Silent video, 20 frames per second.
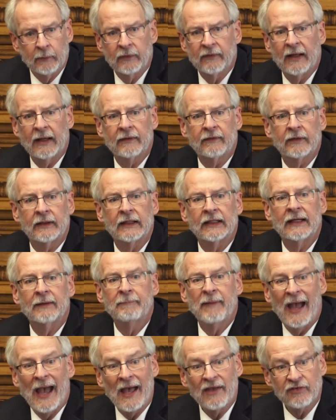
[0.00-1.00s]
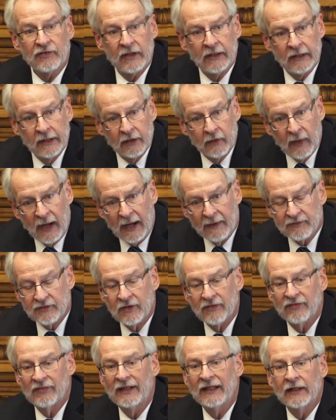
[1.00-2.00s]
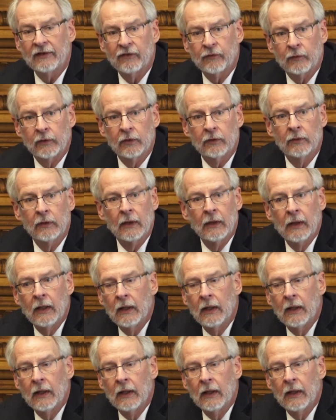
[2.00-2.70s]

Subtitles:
without the capacity to grasp, to think it through.